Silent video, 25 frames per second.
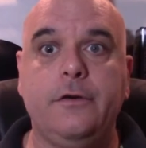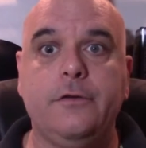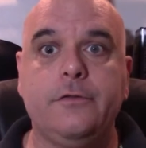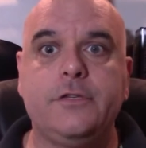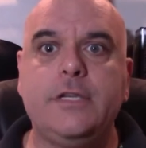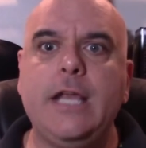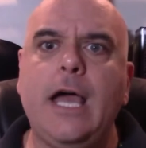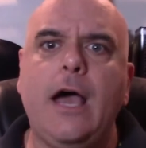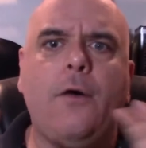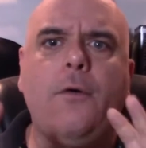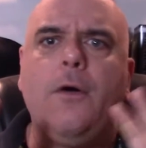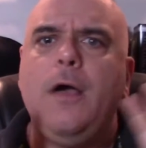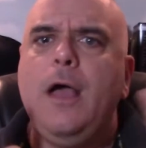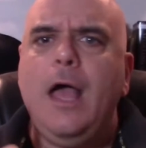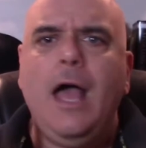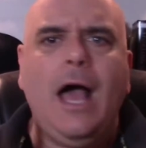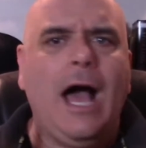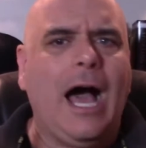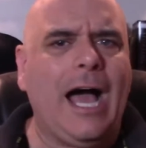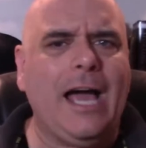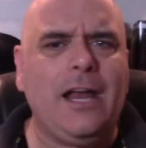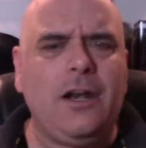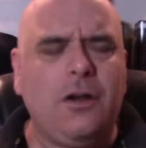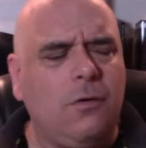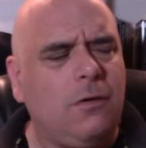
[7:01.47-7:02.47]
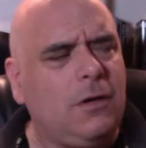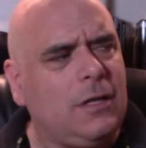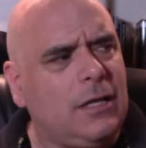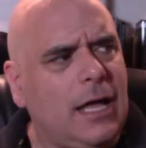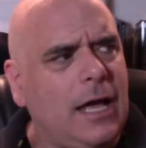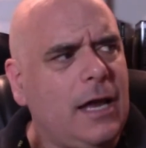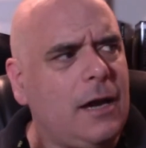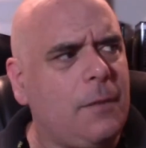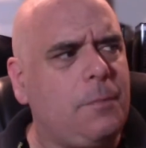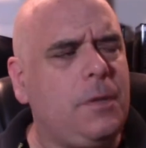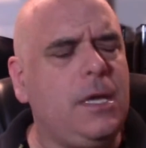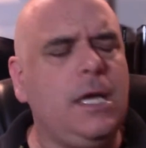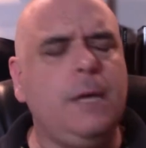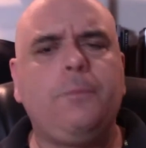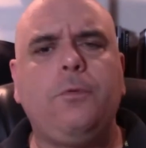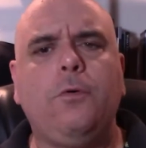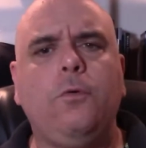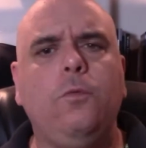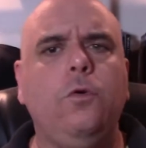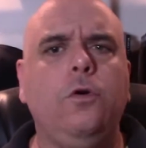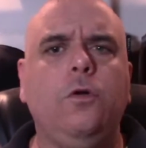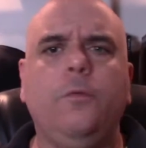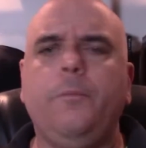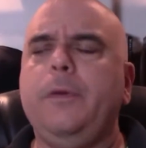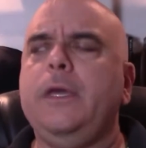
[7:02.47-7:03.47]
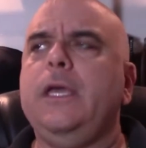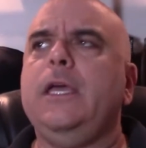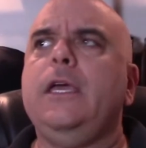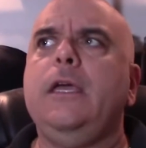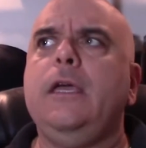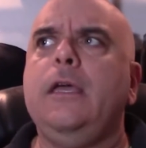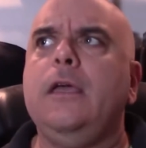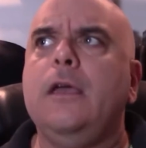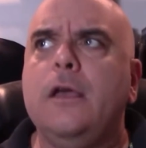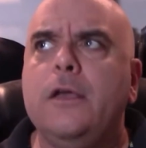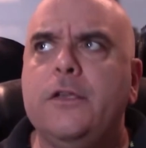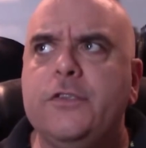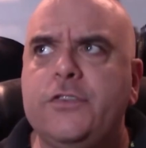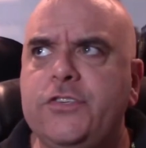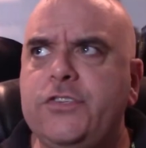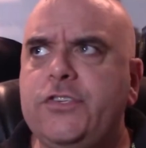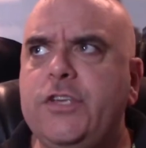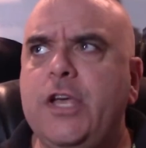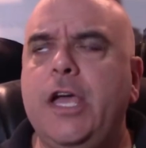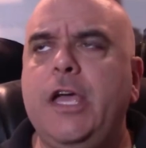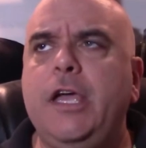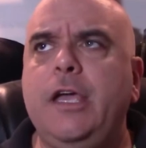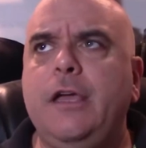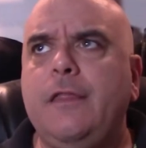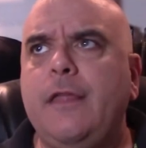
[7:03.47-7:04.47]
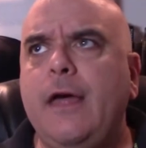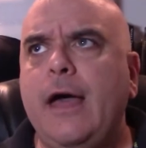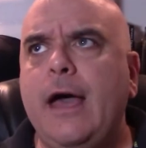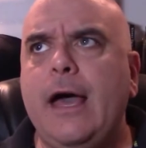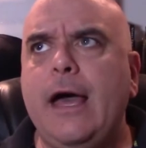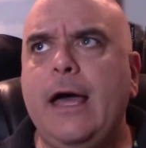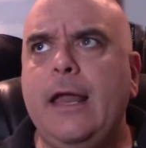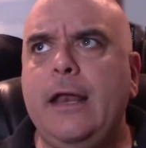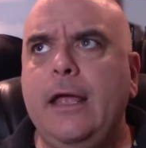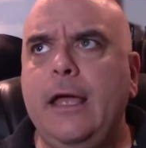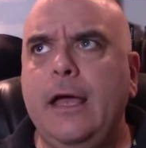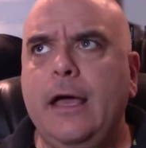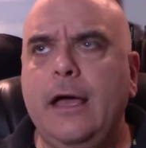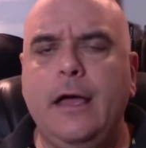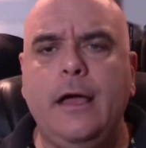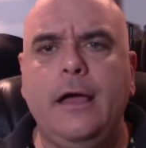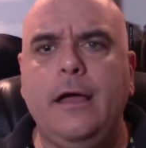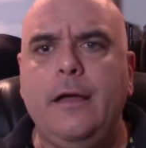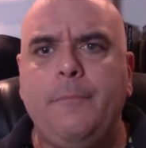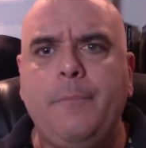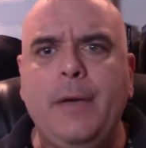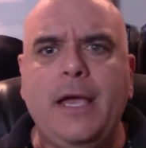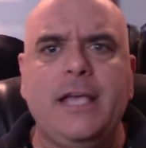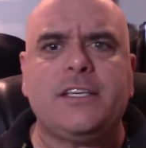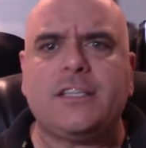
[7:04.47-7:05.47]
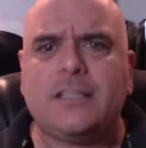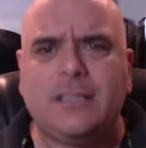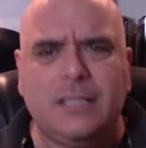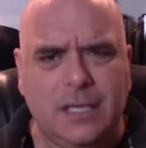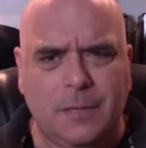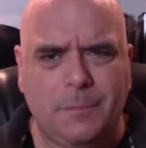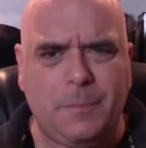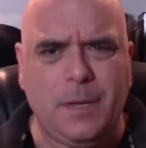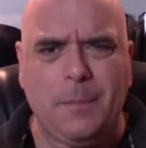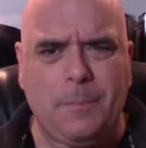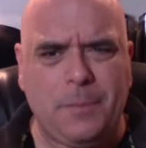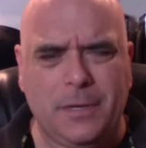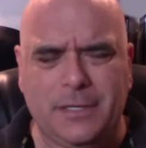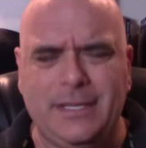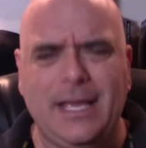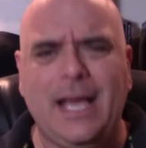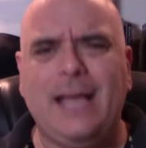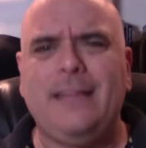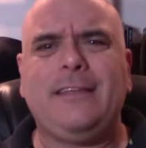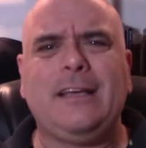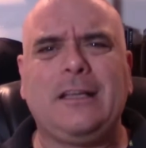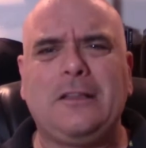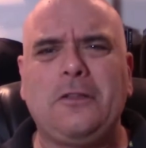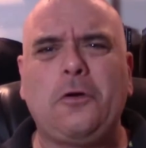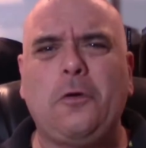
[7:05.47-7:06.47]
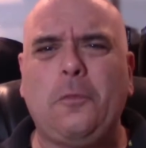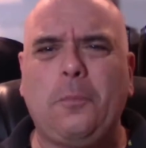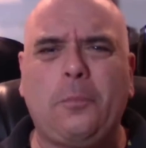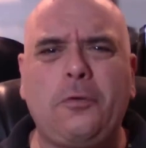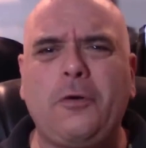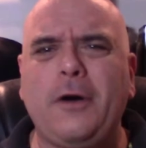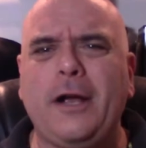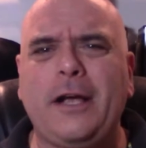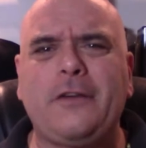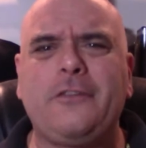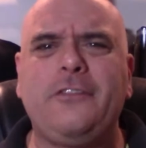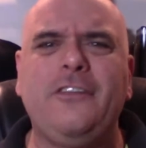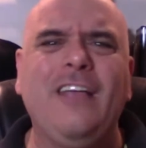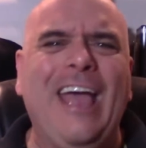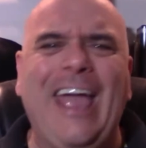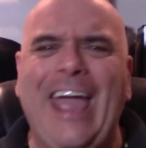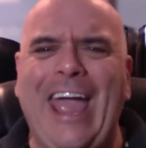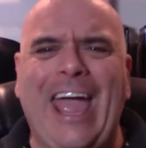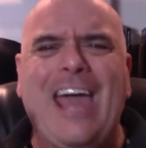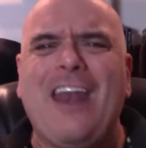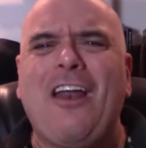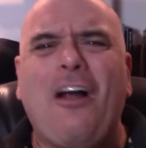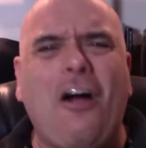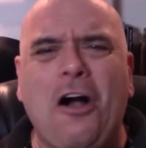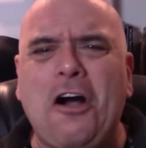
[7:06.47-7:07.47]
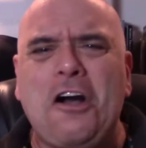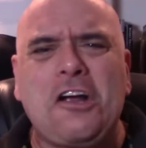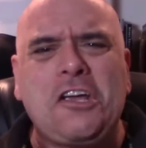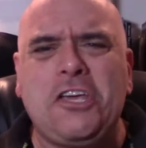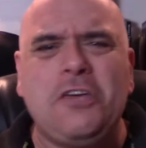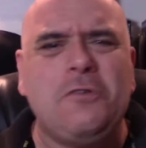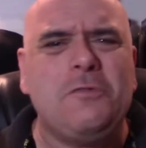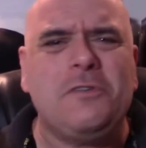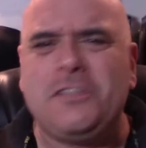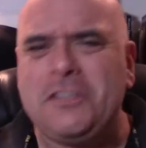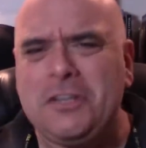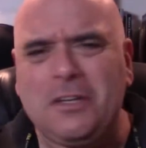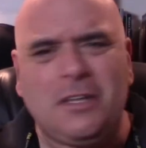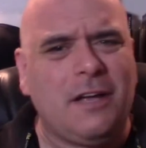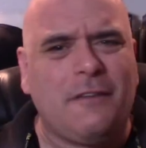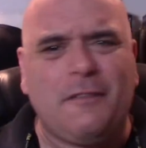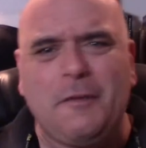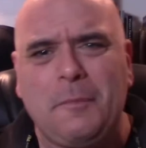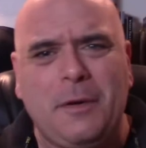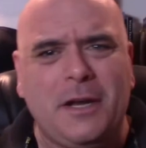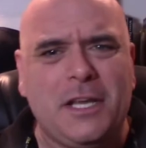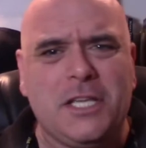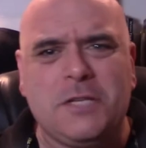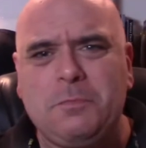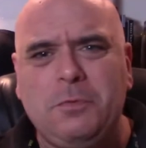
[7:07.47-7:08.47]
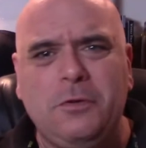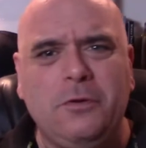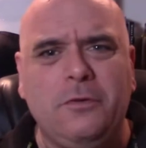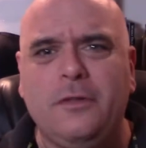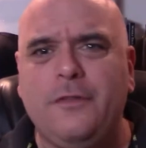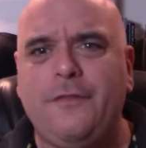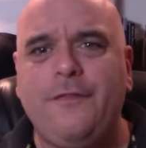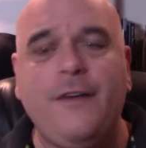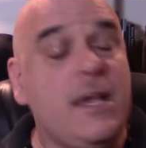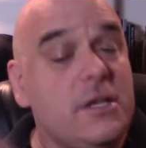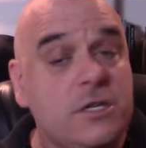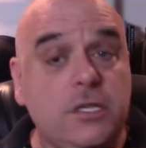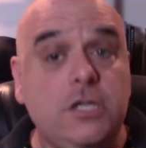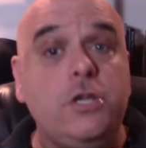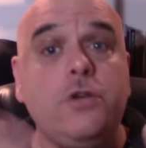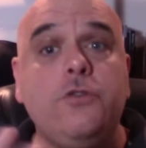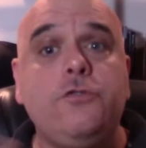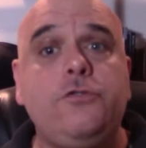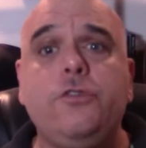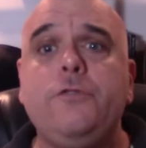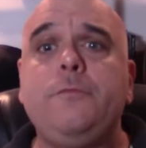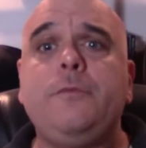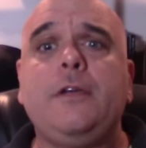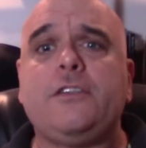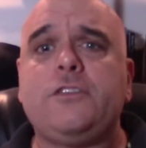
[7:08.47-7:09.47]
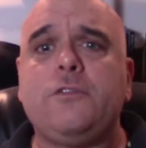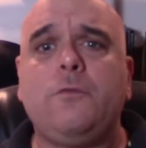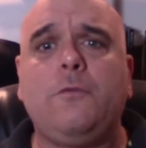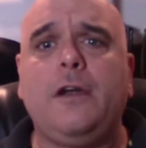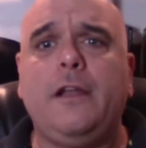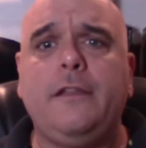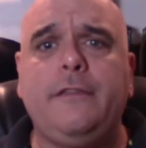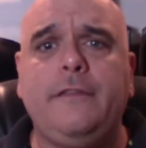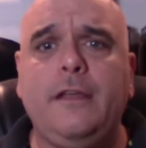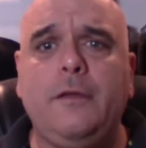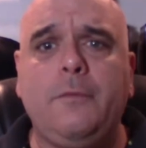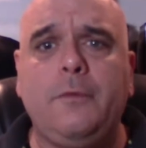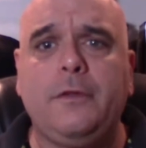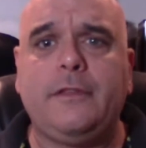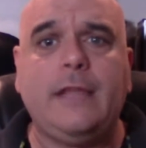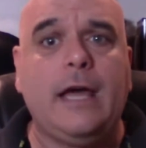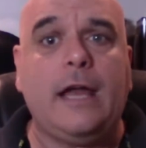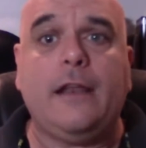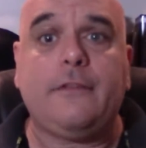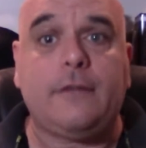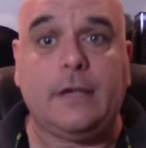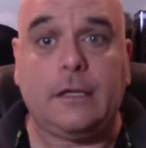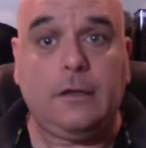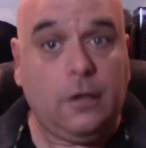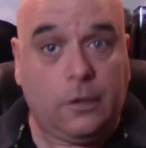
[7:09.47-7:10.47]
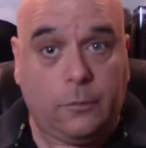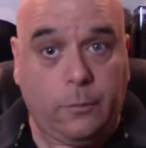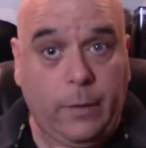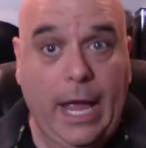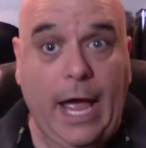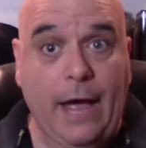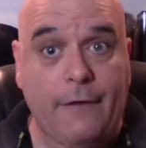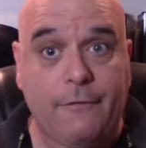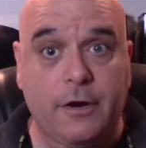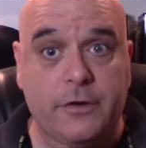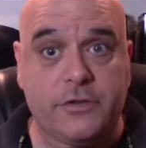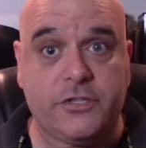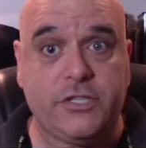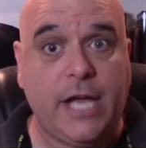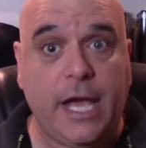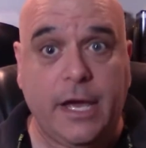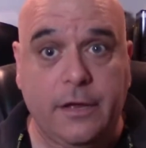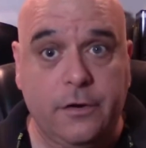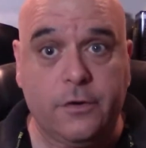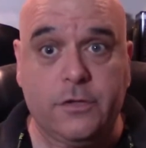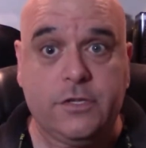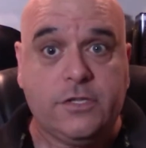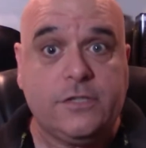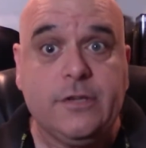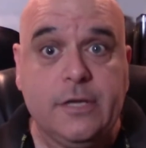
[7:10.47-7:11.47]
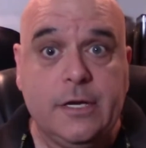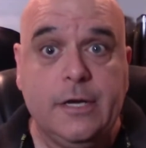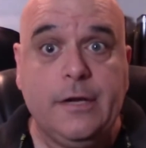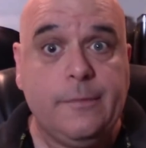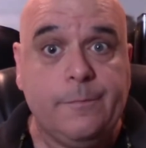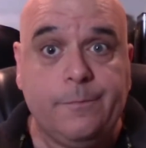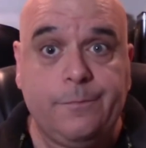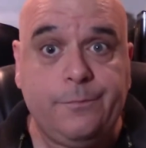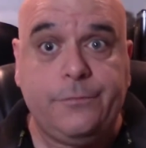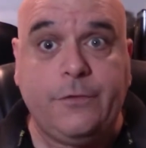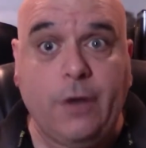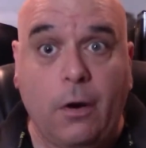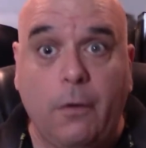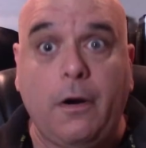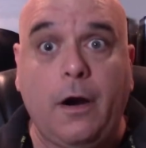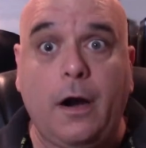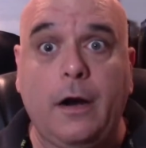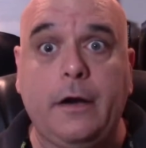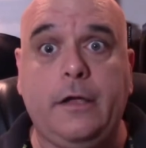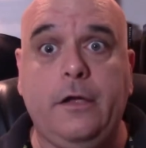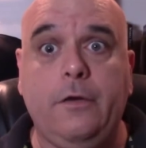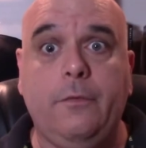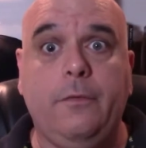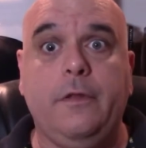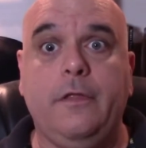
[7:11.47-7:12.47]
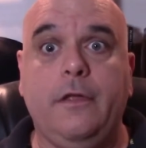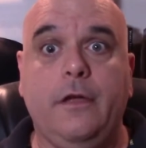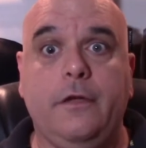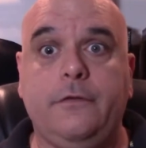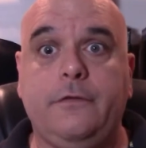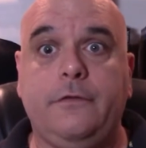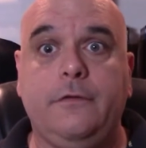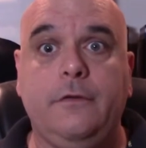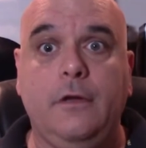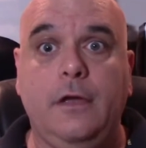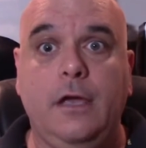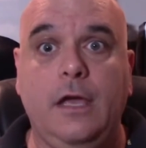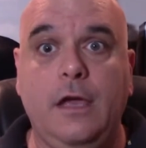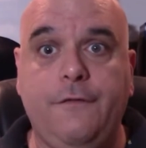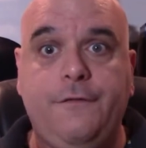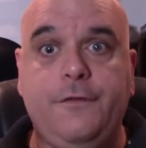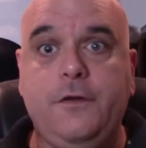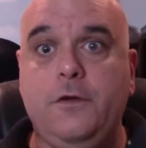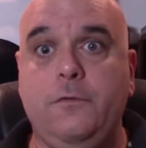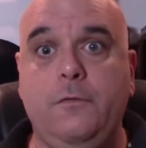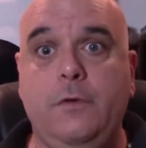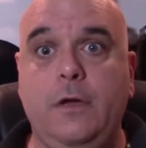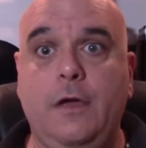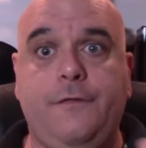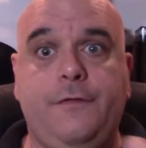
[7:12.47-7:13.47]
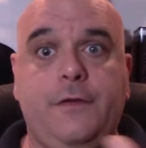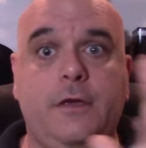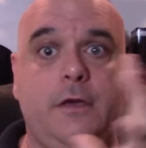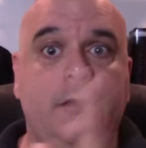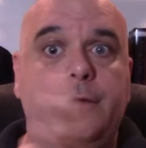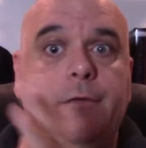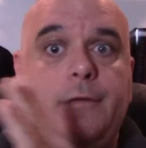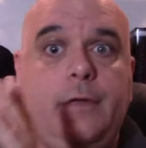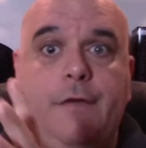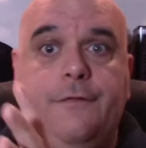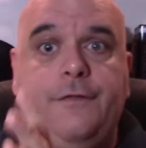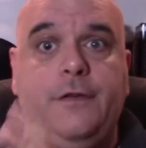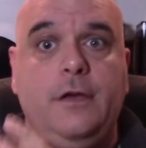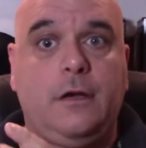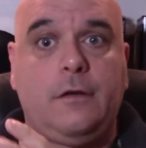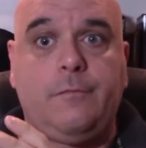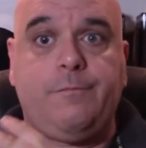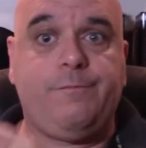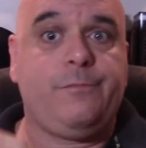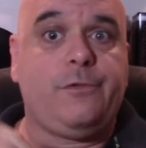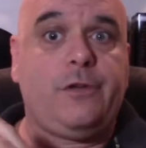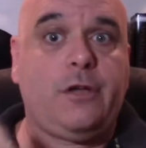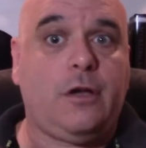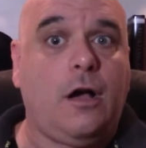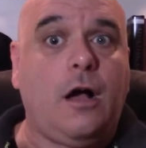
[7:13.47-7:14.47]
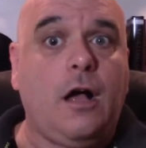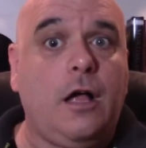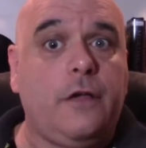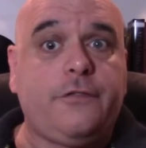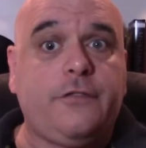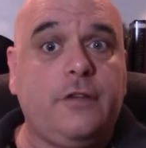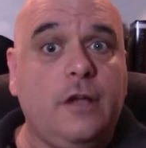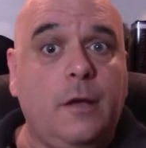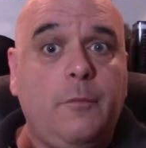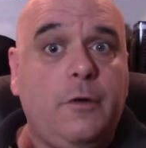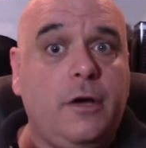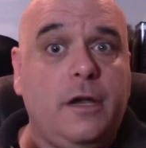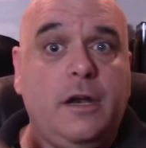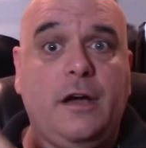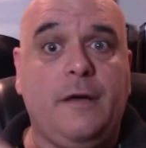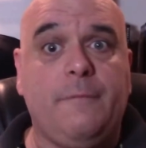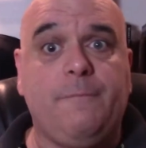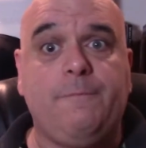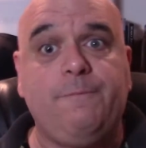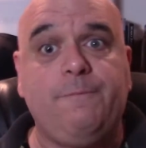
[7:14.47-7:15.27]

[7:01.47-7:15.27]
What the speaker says: Now, I know a lot of people will be saying that basically to be pedantic little pricks and argue until everybody's blue in the face, and YouTube doesn't want to deal with that. It's like, look, we have our standards, don't argue with us. If you call someone a